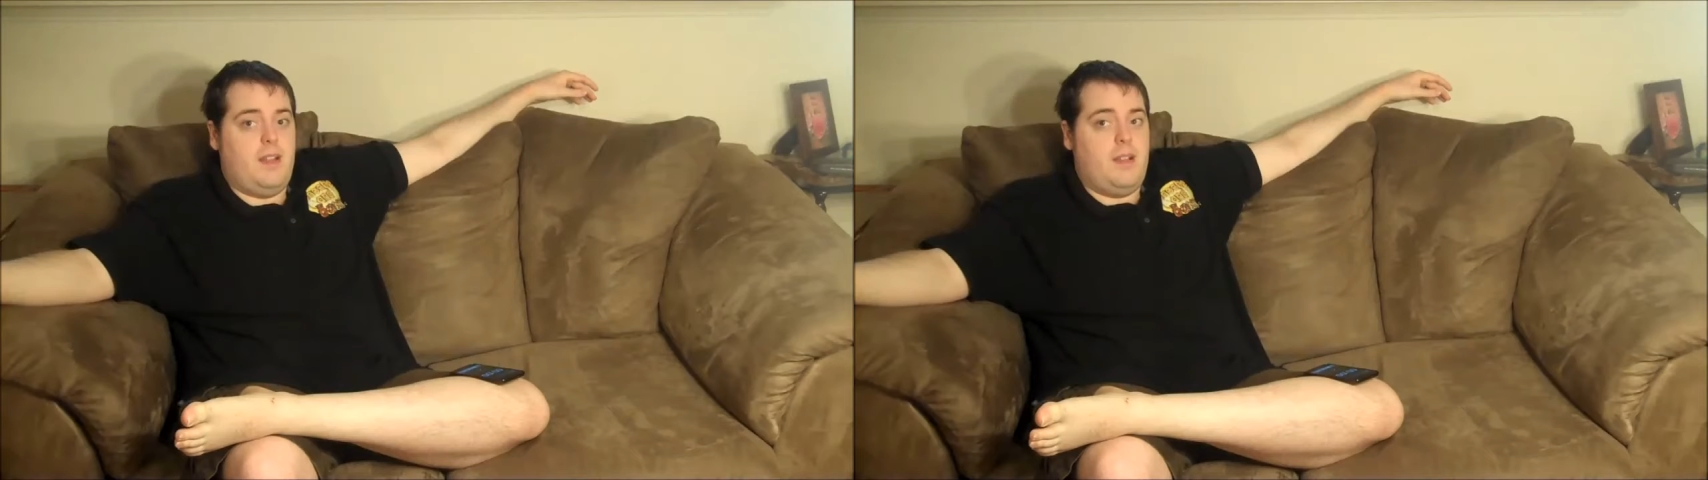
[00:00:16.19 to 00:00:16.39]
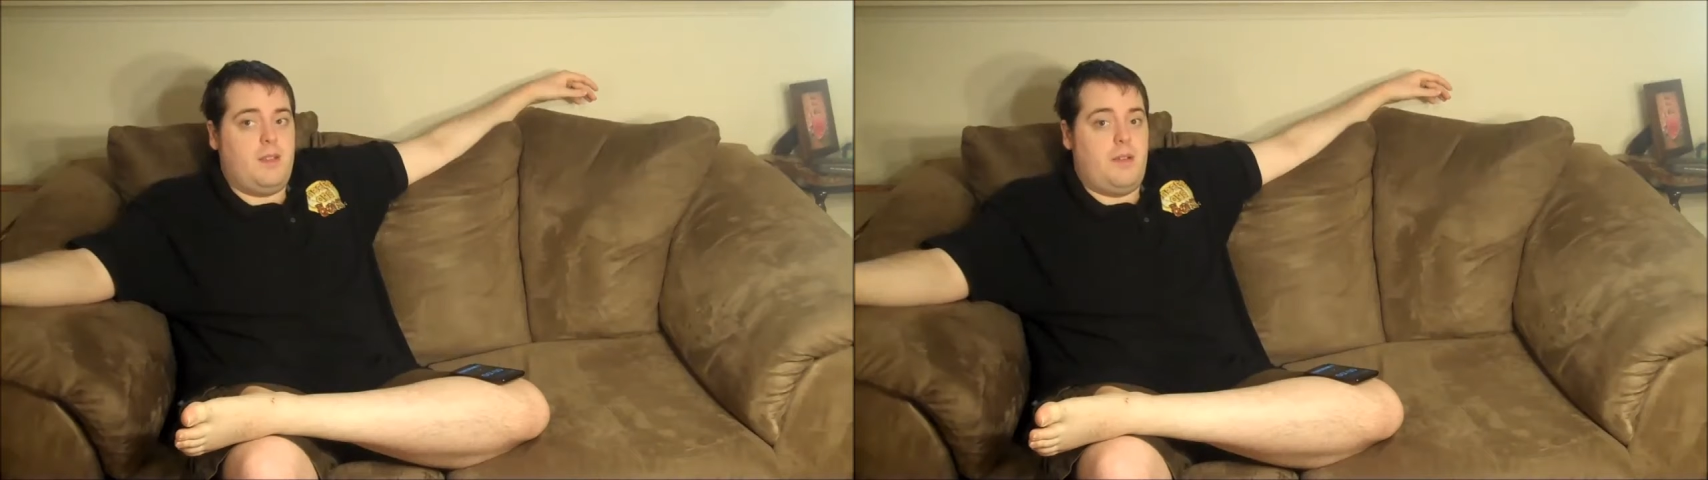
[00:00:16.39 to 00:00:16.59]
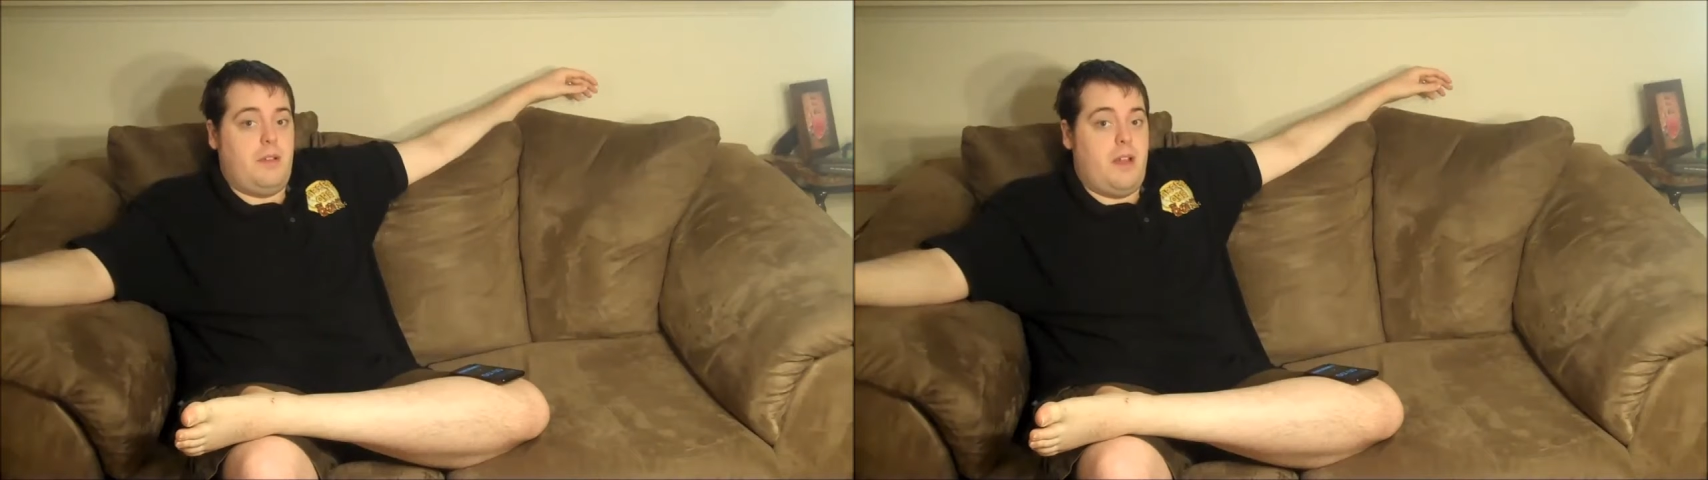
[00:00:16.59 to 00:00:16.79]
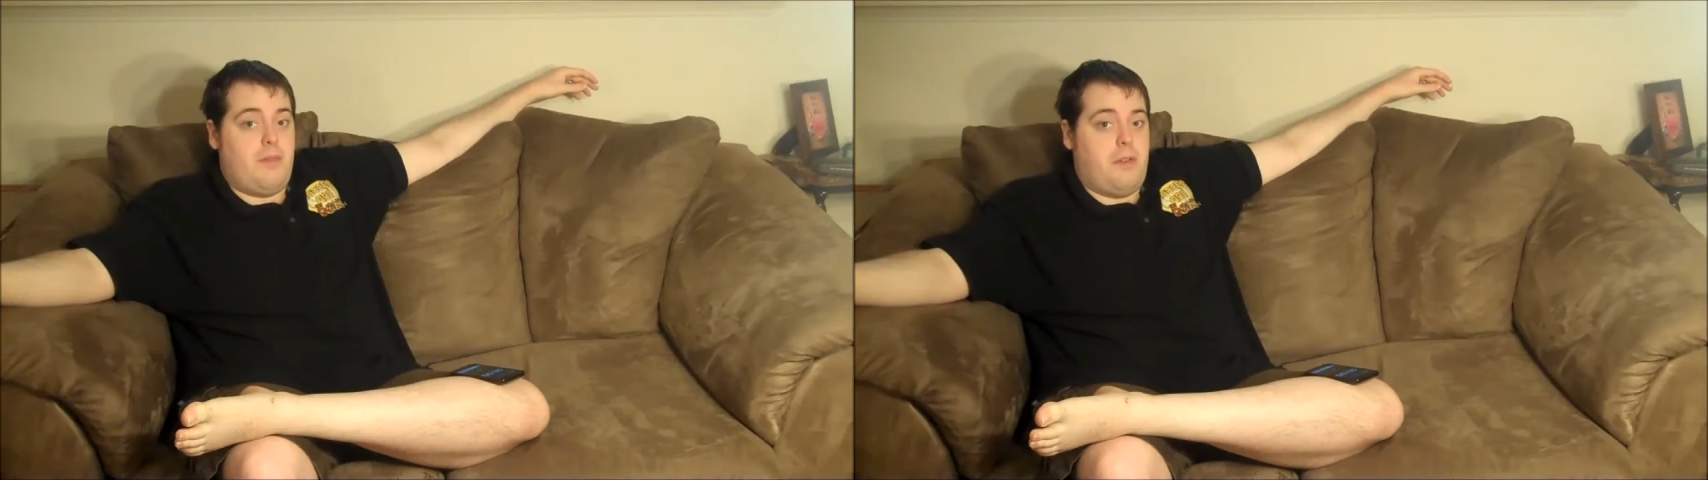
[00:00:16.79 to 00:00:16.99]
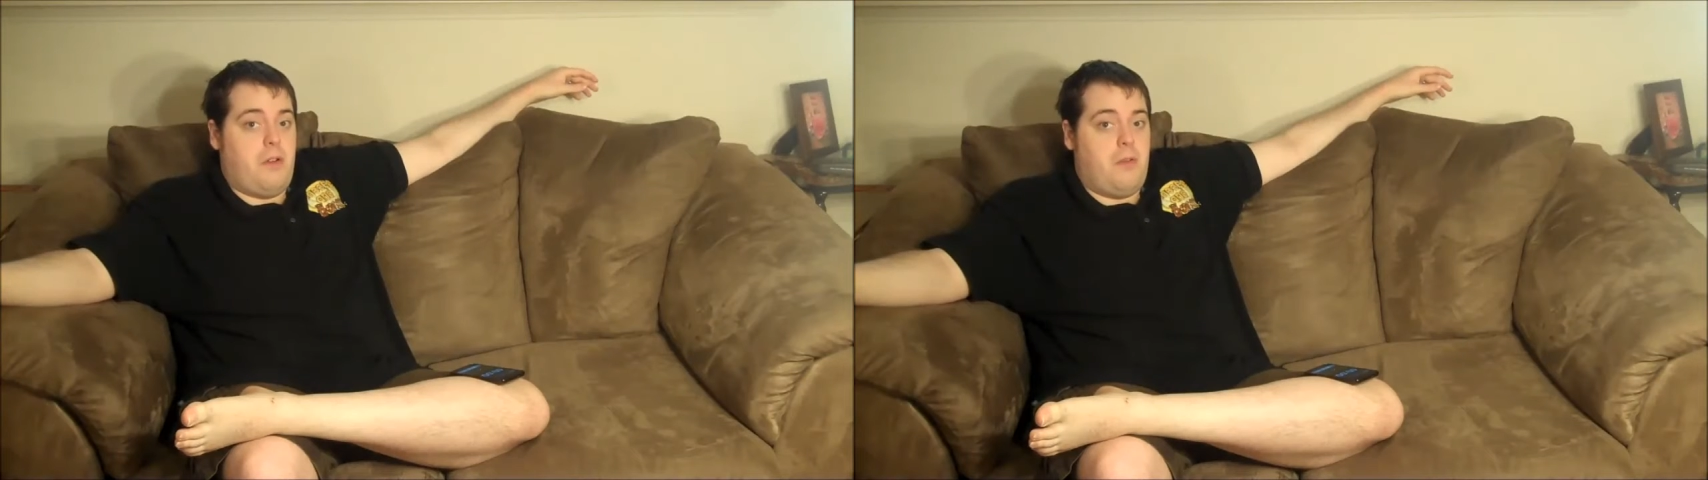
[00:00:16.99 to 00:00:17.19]
so you
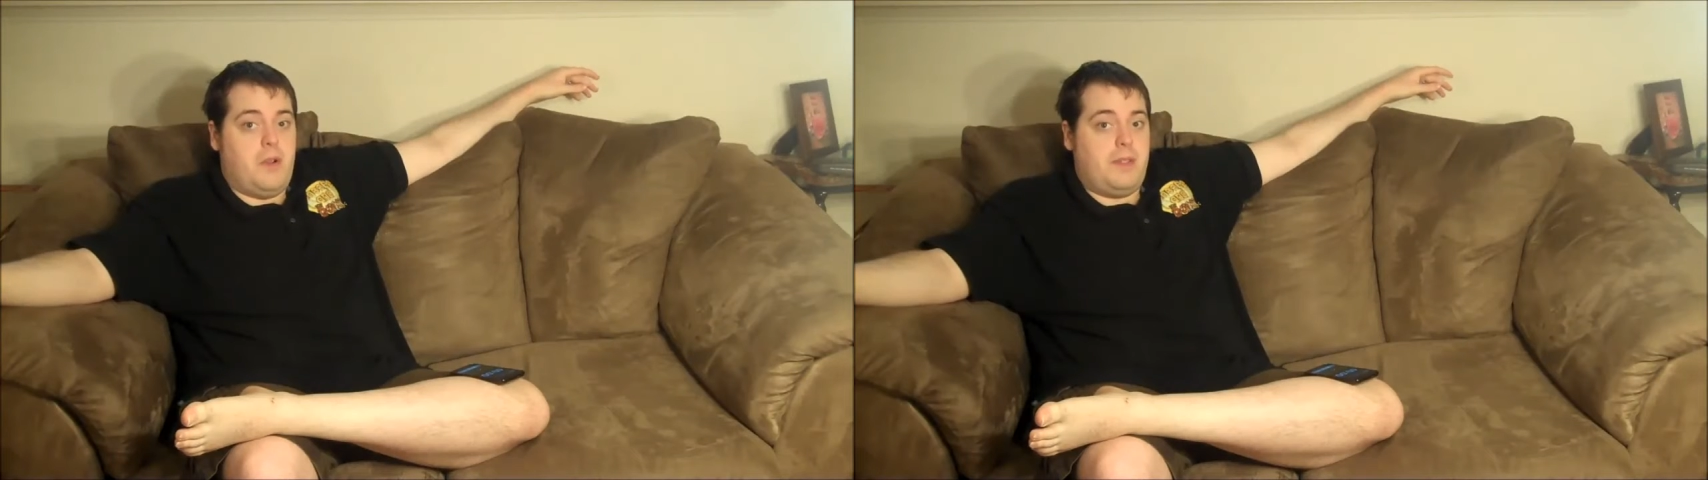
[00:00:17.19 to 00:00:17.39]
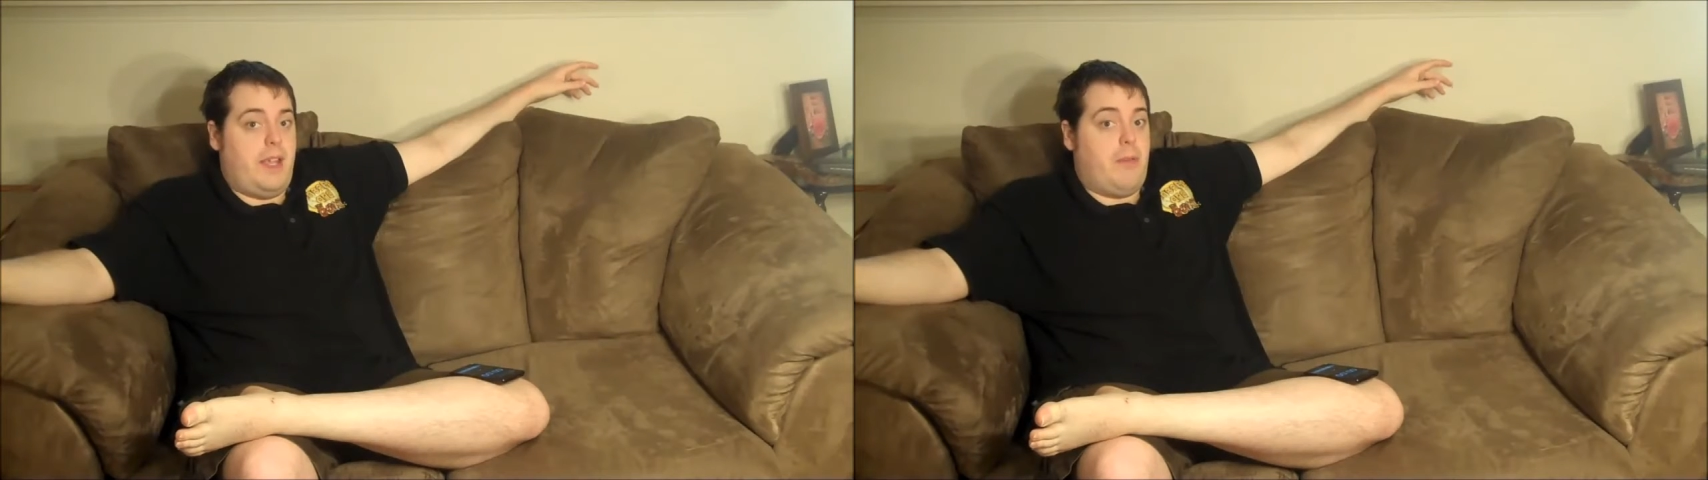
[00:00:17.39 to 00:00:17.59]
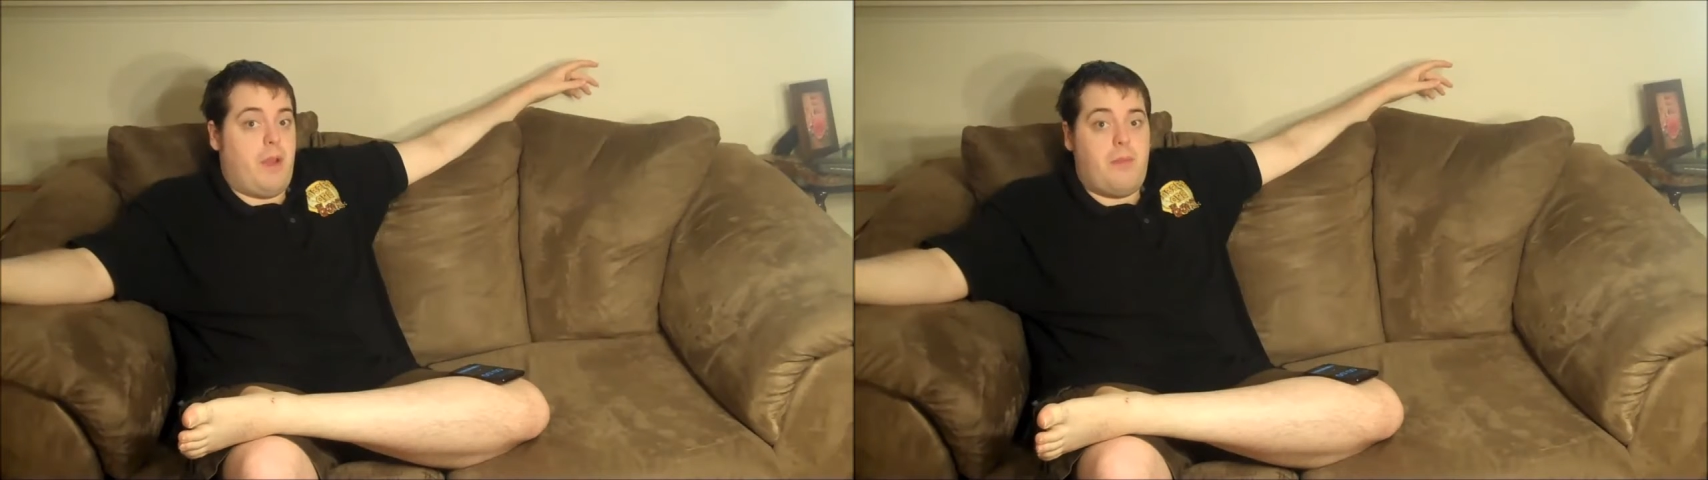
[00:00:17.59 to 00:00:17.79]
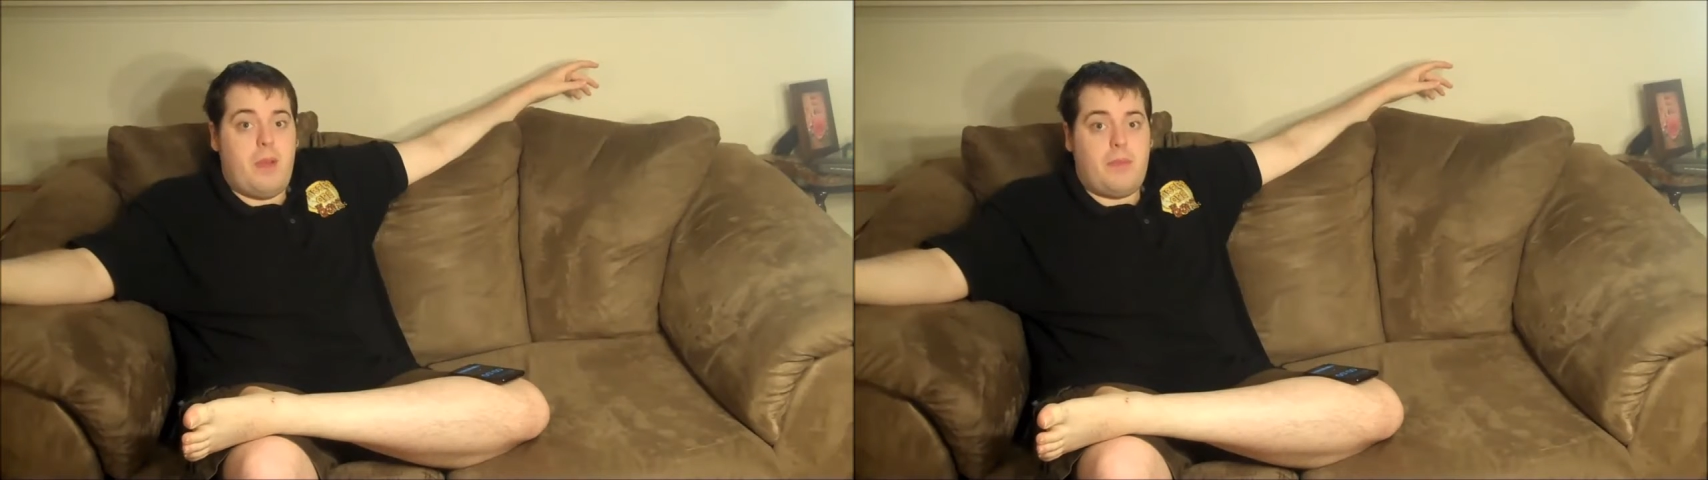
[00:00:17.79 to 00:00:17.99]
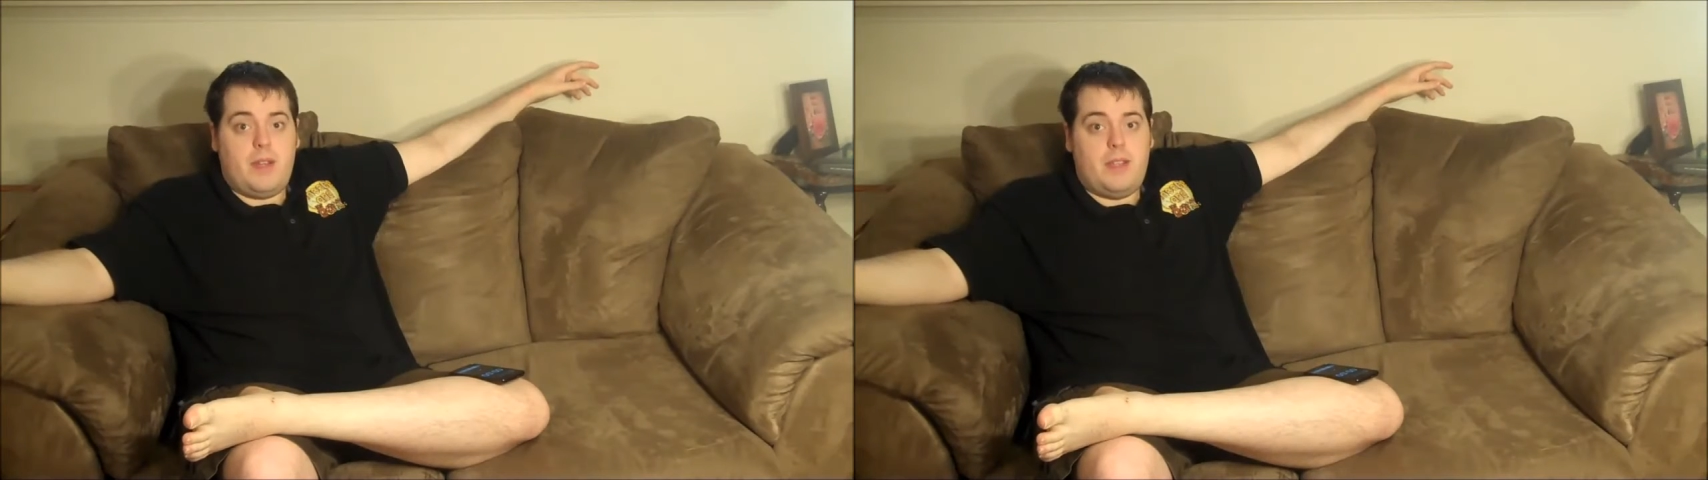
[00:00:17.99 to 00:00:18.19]
never know what, say, a red
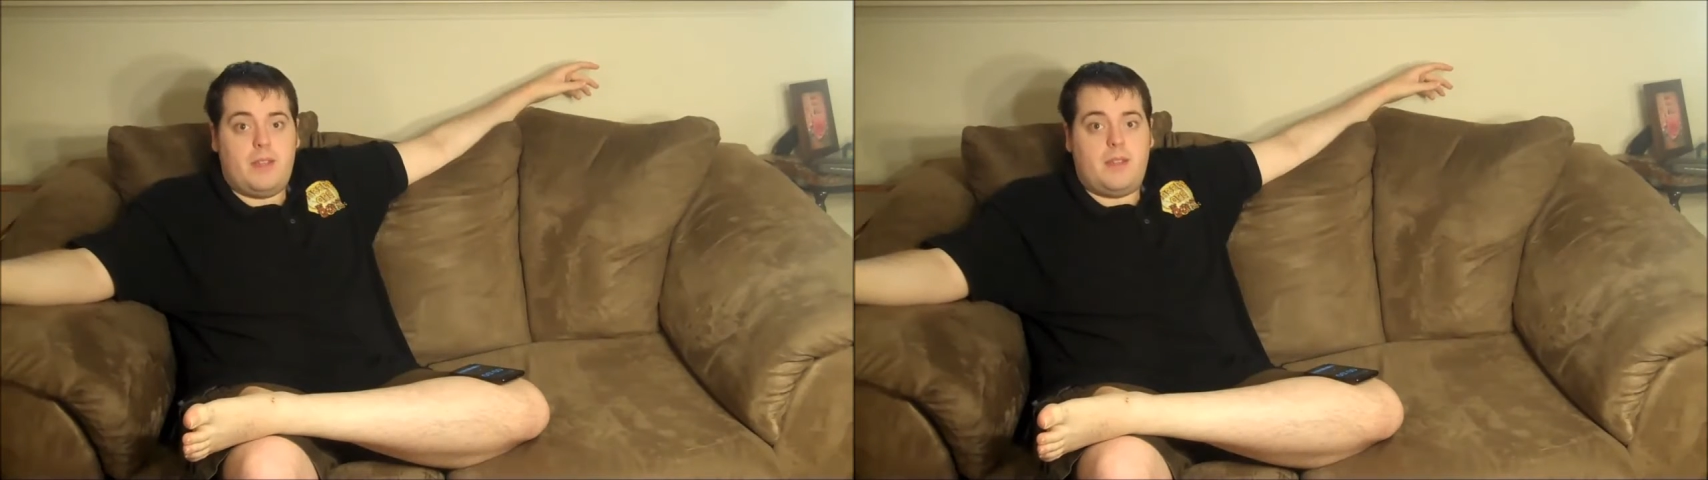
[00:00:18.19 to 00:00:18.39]
weapon is.